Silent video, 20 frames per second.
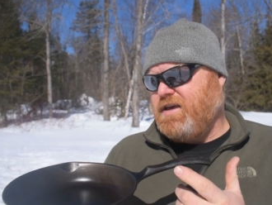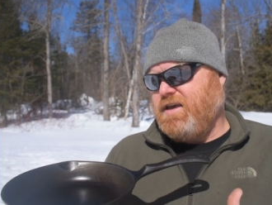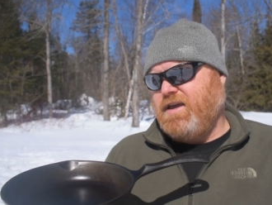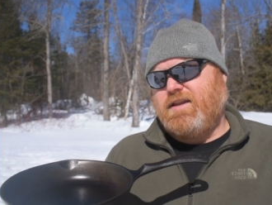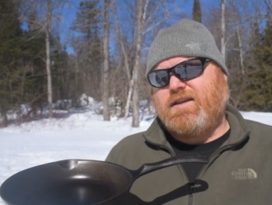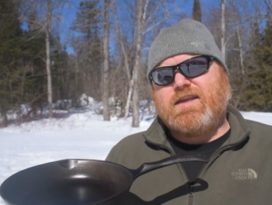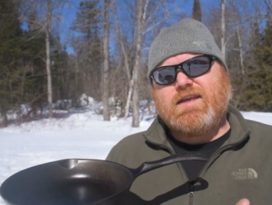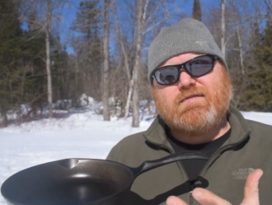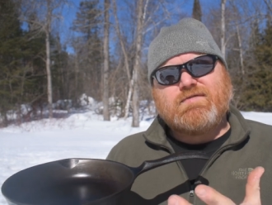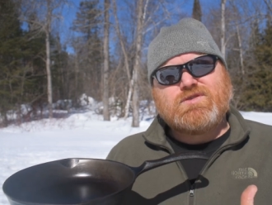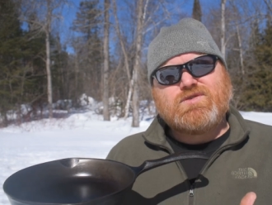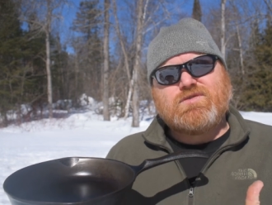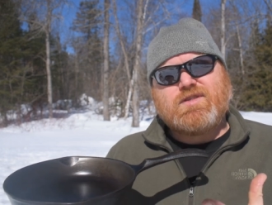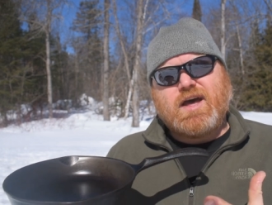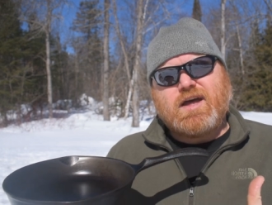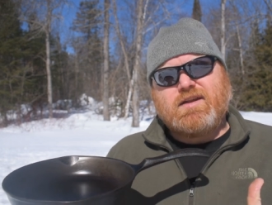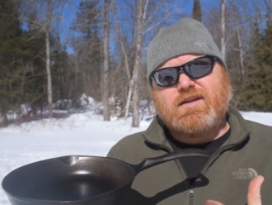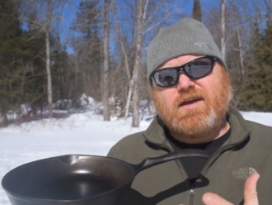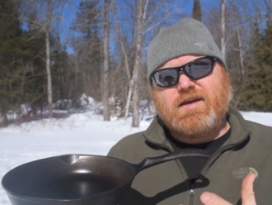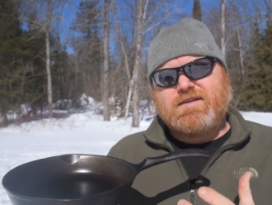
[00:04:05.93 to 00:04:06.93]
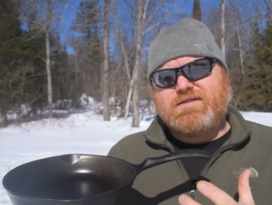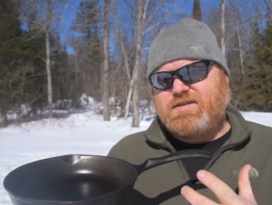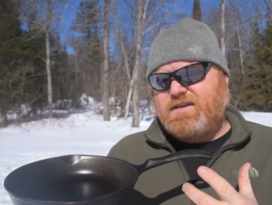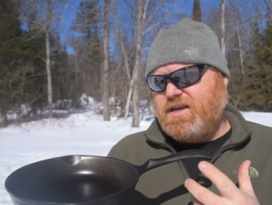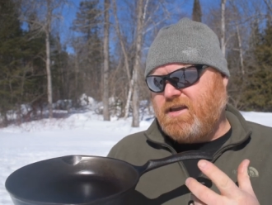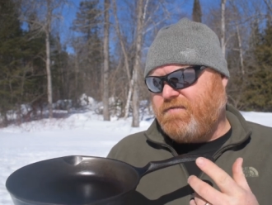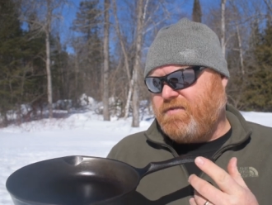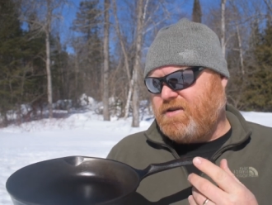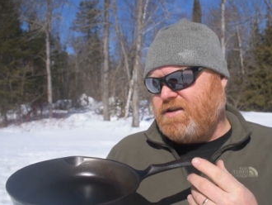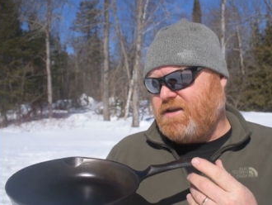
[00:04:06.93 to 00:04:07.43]
it gives you that nice
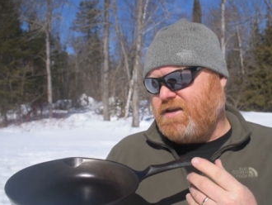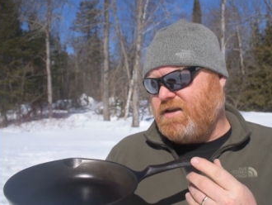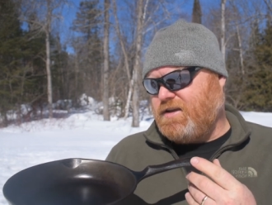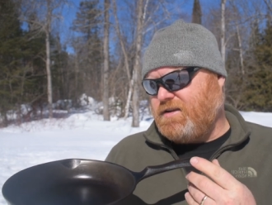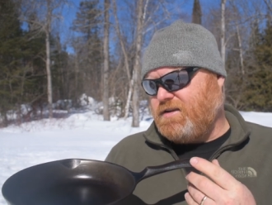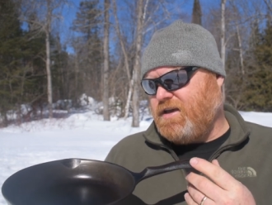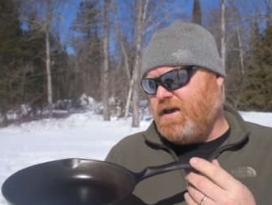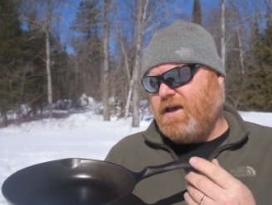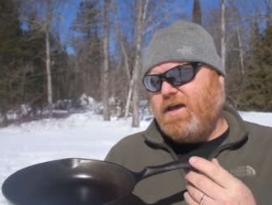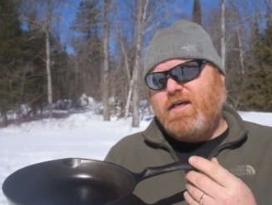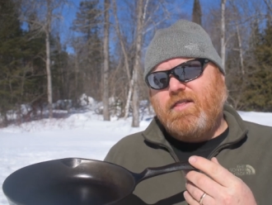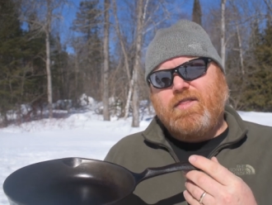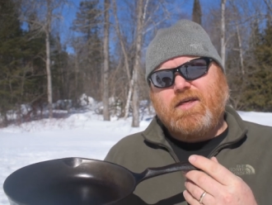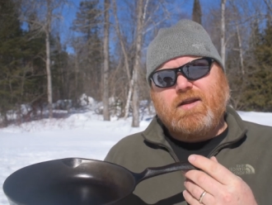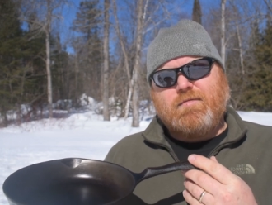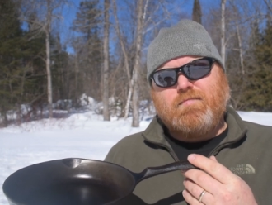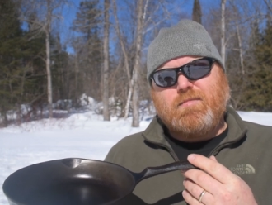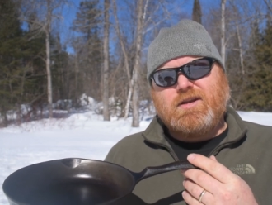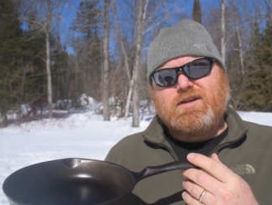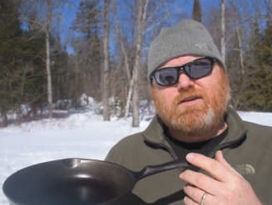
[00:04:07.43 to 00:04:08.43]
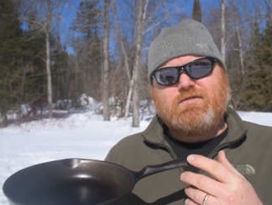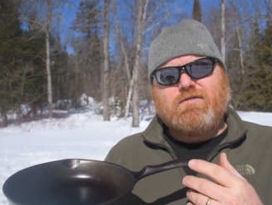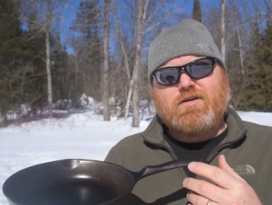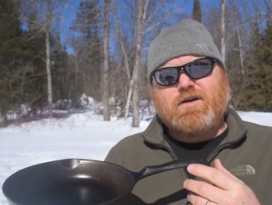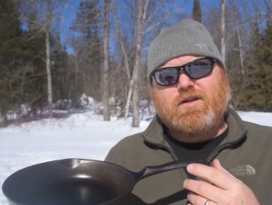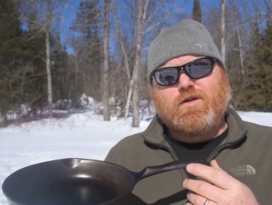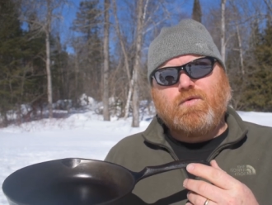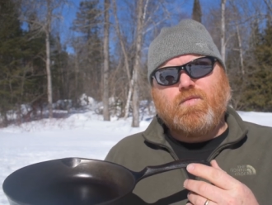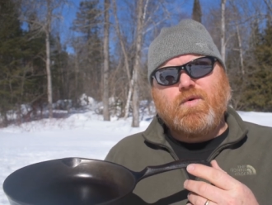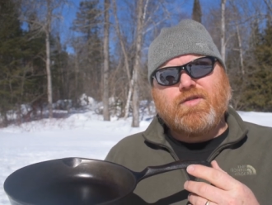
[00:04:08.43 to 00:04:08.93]
even heat that a
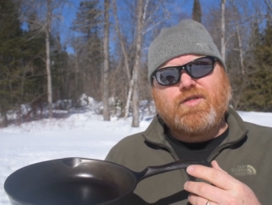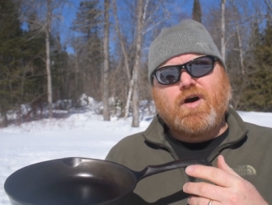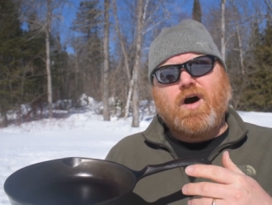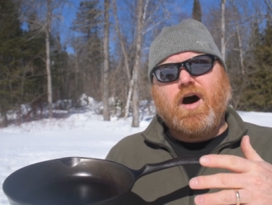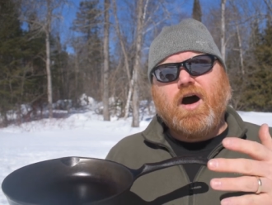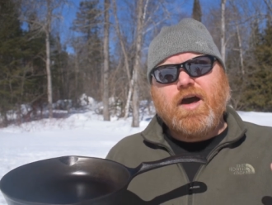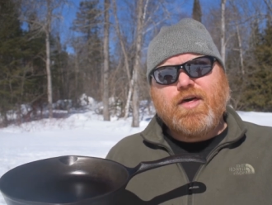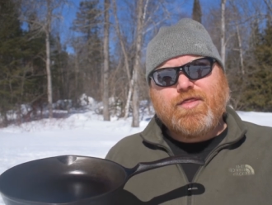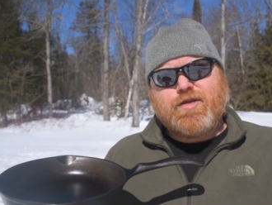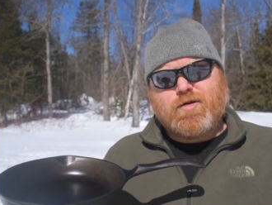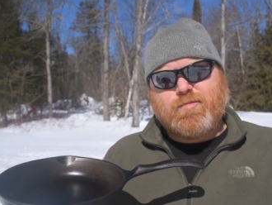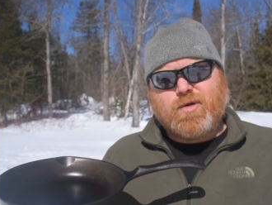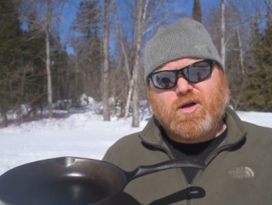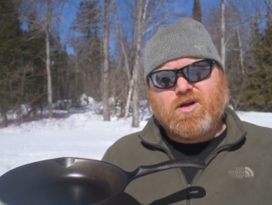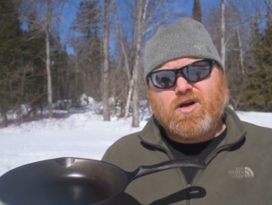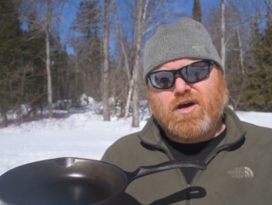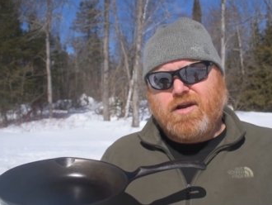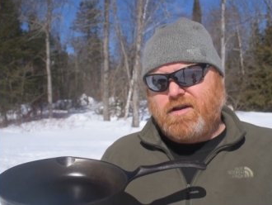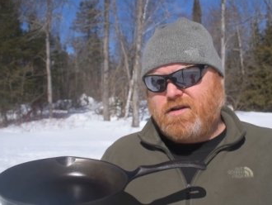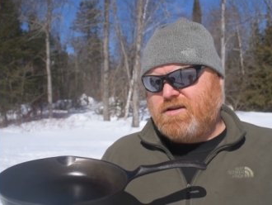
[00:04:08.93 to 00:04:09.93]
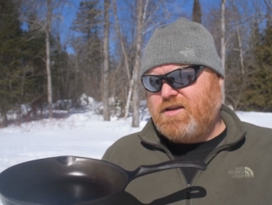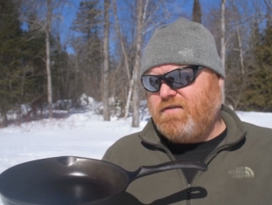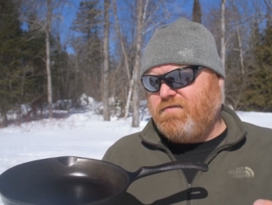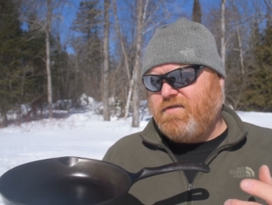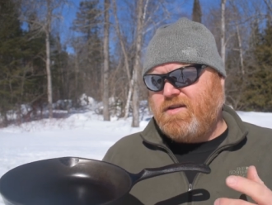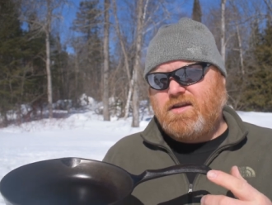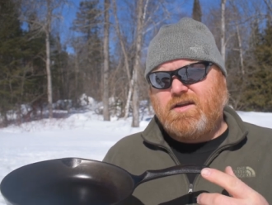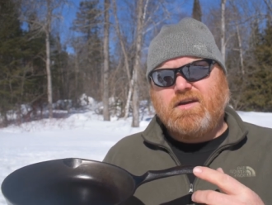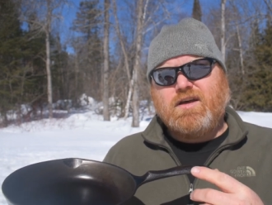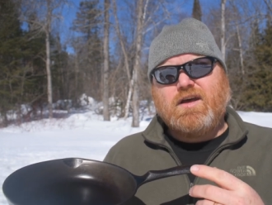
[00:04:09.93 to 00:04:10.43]
material with high thermal
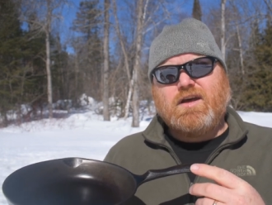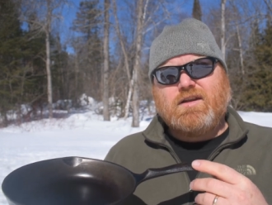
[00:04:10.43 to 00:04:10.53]
conductivity